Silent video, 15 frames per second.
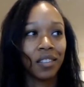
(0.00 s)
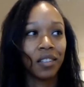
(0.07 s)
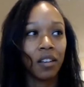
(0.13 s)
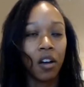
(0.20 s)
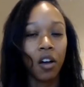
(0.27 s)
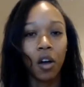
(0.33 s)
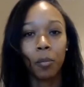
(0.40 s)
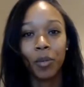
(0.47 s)

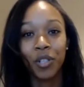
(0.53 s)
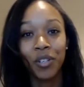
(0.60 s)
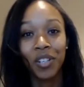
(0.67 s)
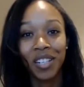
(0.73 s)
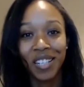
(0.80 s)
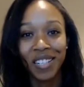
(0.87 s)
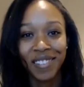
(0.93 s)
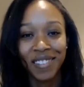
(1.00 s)

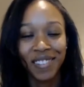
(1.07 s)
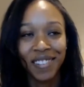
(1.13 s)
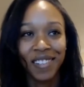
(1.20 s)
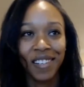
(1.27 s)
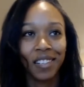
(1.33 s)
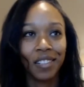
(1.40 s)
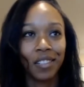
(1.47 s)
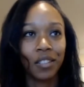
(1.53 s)
opportunities
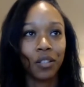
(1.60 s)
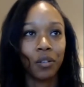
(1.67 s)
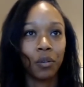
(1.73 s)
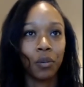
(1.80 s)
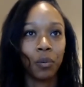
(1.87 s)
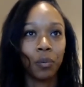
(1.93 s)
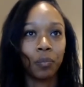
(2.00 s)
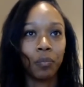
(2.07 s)
to
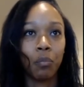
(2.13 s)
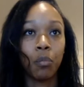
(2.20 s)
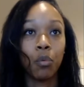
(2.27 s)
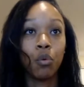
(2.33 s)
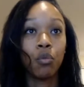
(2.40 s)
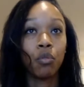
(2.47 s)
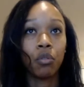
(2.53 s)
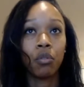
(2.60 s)

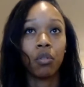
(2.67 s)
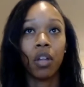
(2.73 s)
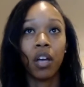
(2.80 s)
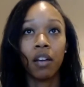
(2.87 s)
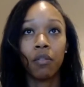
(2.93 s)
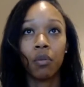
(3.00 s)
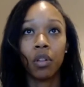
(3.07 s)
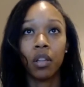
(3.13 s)
move through life
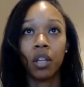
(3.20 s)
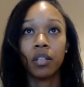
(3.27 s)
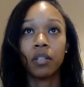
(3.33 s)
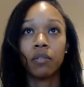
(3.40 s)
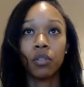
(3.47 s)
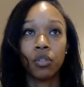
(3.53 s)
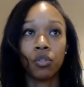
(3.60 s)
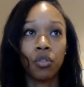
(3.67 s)
with less of a
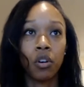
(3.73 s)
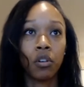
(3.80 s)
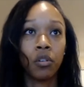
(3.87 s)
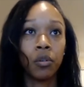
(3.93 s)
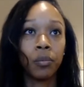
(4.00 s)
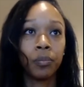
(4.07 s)
struggle.